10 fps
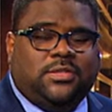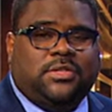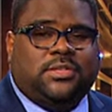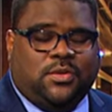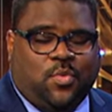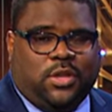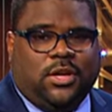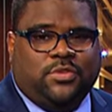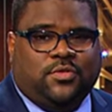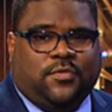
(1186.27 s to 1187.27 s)

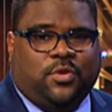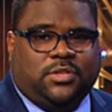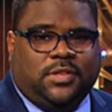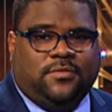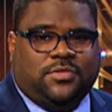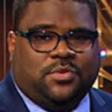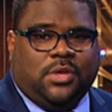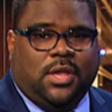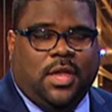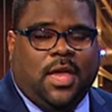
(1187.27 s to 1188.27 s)
6100 14th
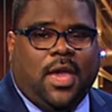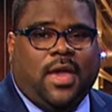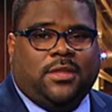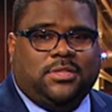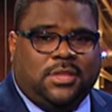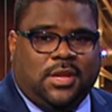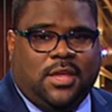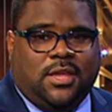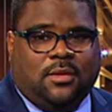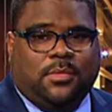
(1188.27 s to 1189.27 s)
Street at
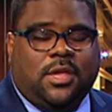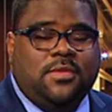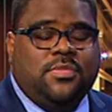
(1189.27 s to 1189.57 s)
10 a.m.